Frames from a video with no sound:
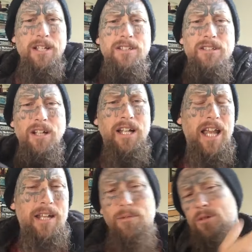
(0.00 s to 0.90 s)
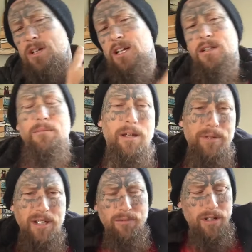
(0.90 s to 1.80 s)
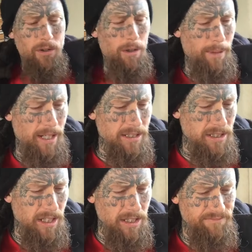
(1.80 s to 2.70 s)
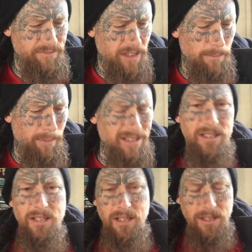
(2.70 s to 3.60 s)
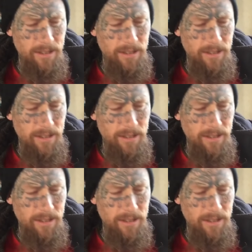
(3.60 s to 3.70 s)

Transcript: Just like an animal. Cut them up. Get rid of all the parts and get busted.